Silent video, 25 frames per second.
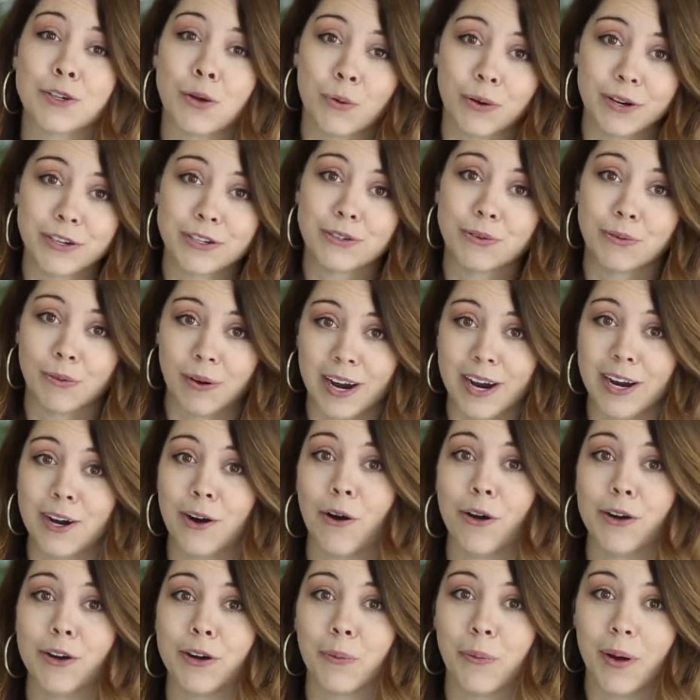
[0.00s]
going to rain
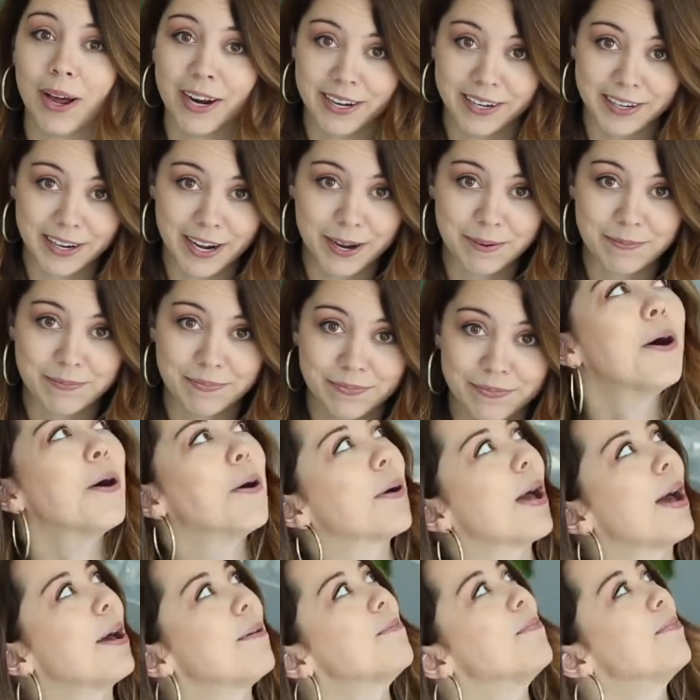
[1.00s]
on your wedding day.
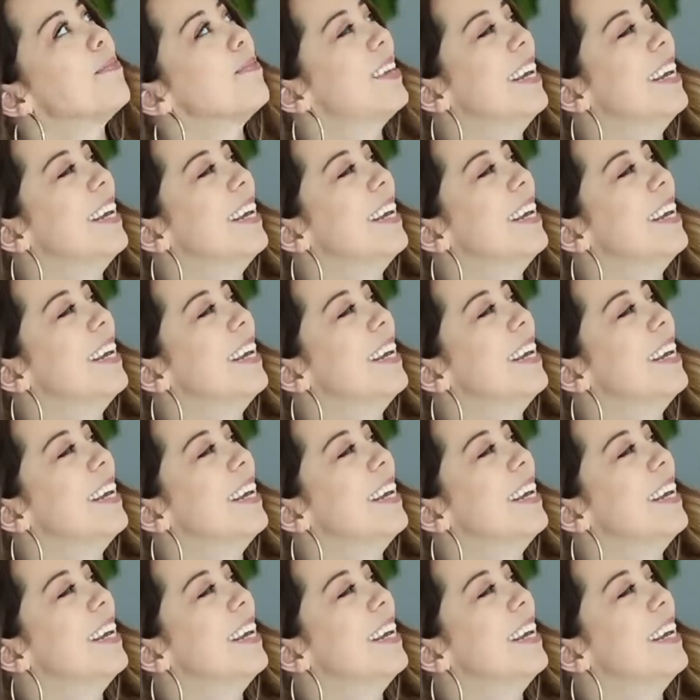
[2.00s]
Okay.